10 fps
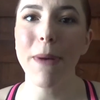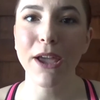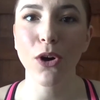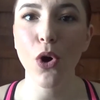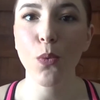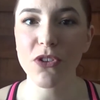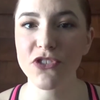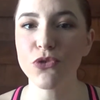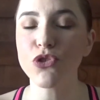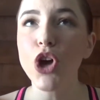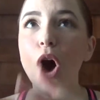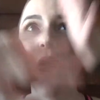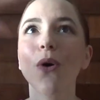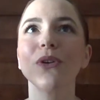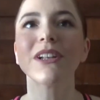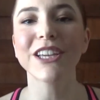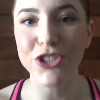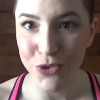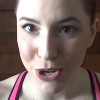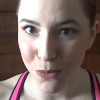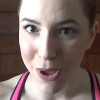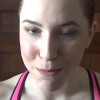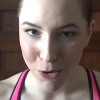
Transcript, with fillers: my goal was to totally drink way